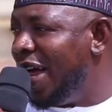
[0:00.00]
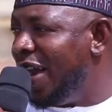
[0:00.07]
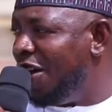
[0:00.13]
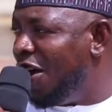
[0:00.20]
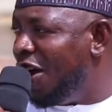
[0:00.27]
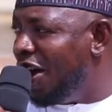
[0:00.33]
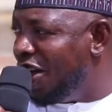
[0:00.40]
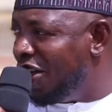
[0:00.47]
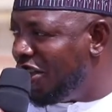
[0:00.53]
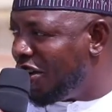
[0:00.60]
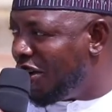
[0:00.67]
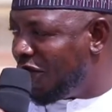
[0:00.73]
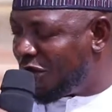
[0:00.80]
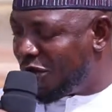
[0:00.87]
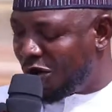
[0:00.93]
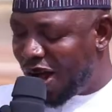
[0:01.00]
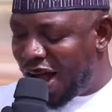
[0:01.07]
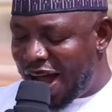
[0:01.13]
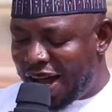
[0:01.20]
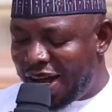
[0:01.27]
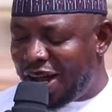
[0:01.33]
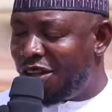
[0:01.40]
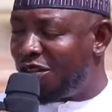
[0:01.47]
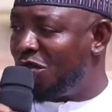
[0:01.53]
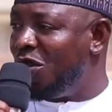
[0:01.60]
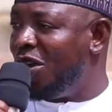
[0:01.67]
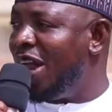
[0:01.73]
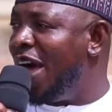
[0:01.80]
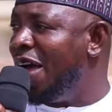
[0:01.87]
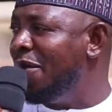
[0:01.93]
and knowledge of Quran and
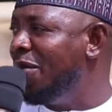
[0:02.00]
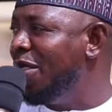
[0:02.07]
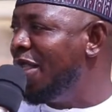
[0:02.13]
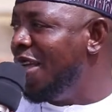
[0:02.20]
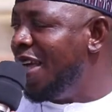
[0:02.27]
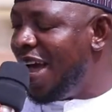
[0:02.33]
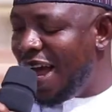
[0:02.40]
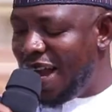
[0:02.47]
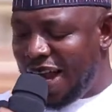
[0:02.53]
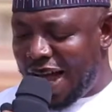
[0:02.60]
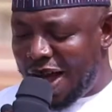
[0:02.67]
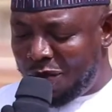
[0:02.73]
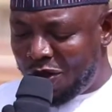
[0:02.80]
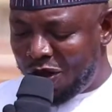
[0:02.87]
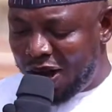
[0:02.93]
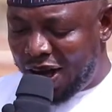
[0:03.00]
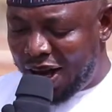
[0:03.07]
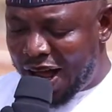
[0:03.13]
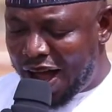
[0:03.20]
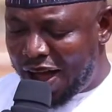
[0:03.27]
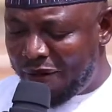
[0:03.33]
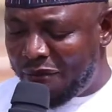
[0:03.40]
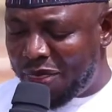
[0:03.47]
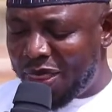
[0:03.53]
Sunnah. Alhamdulillah.